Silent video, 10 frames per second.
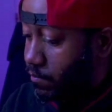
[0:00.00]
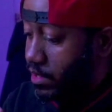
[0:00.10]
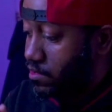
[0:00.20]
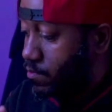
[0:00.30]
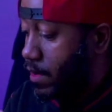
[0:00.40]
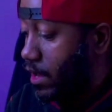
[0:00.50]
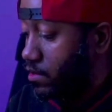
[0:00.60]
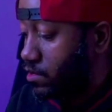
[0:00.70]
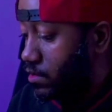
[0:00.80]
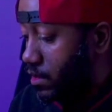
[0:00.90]
in
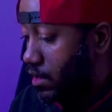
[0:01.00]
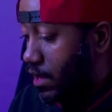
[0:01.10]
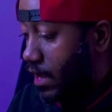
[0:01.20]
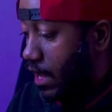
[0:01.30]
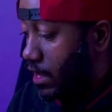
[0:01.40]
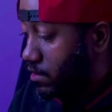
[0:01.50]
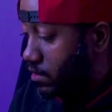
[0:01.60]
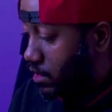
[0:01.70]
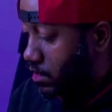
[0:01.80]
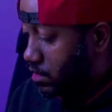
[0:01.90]
Smash, and